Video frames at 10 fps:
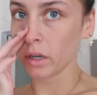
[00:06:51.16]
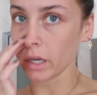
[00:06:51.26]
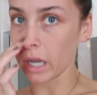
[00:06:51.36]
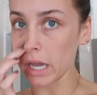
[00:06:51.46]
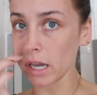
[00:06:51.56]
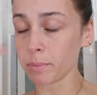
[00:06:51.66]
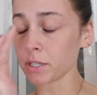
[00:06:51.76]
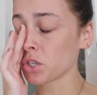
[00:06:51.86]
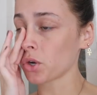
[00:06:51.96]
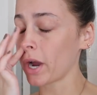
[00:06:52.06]
Okay, I've
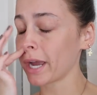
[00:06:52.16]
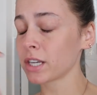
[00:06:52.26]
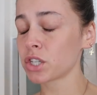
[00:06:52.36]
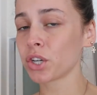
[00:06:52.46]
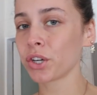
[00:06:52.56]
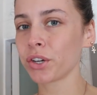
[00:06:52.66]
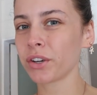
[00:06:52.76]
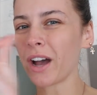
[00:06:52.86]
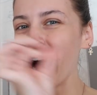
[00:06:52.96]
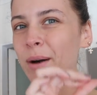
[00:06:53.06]
been trying
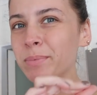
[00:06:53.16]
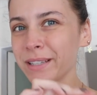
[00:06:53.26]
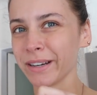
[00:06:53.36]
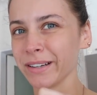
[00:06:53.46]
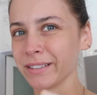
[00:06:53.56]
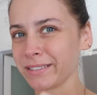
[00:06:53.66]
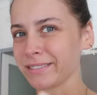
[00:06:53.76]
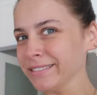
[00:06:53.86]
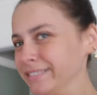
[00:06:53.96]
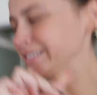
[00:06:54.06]
to upload
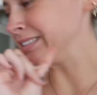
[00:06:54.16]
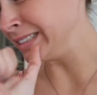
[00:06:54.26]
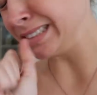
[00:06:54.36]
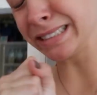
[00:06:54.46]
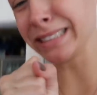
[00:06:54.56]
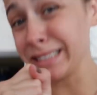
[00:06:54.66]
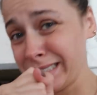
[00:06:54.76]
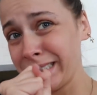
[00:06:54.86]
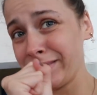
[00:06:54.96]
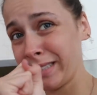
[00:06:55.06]

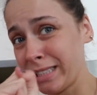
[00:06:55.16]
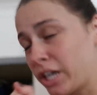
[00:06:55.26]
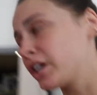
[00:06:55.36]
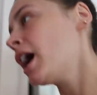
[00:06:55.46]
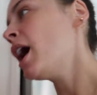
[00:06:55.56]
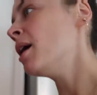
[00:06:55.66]
a video,